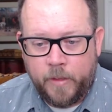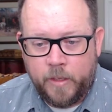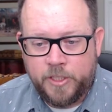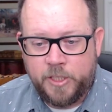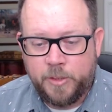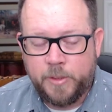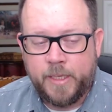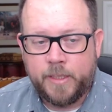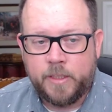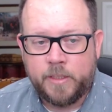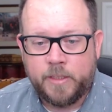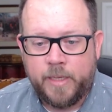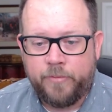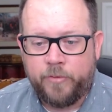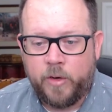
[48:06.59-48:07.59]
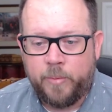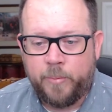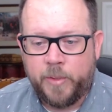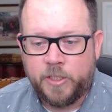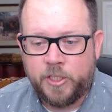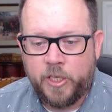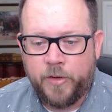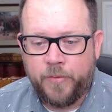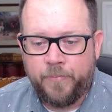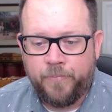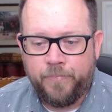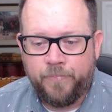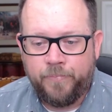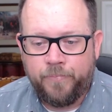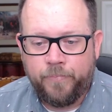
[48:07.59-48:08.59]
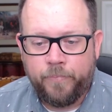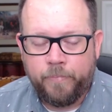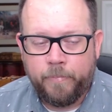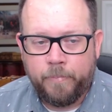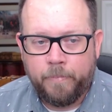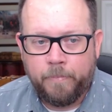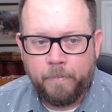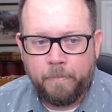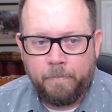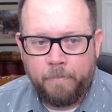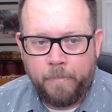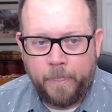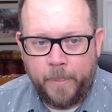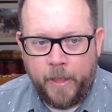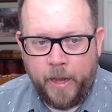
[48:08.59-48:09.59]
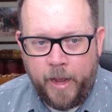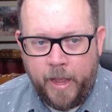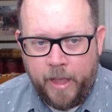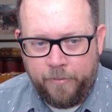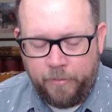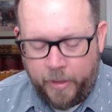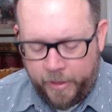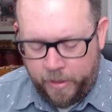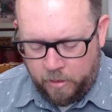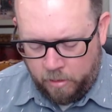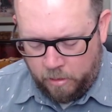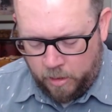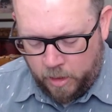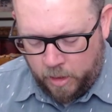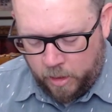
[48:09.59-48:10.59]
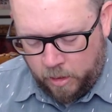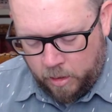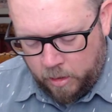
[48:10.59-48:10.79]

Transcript: She was at the San Fran Pen show. And I have like her, uh,